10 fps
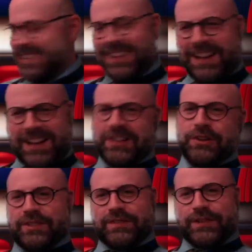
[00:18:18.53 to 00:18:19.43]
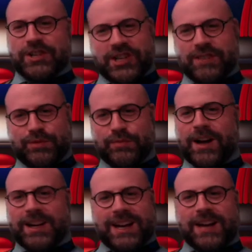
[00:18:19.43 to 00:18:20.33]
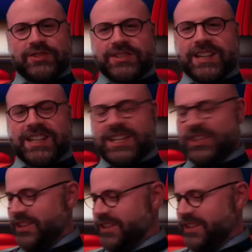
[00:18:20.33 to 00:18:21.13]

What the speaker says: I could go to the fridge and get blue bonnet out just like he could.